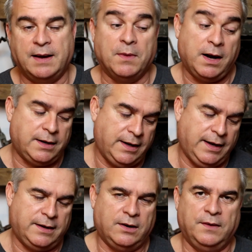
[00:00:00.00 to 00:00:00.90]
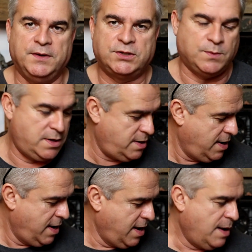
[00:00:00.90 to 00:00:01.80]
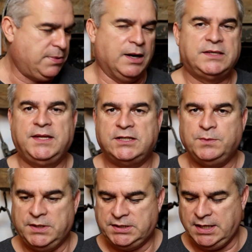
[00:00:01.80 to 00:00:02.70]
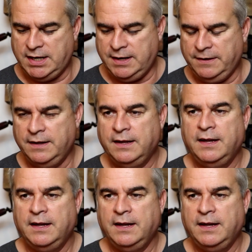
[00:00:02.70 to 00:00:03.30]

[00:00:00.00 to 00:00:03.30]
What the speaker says: I'm not going to get it on this one, but this was sitting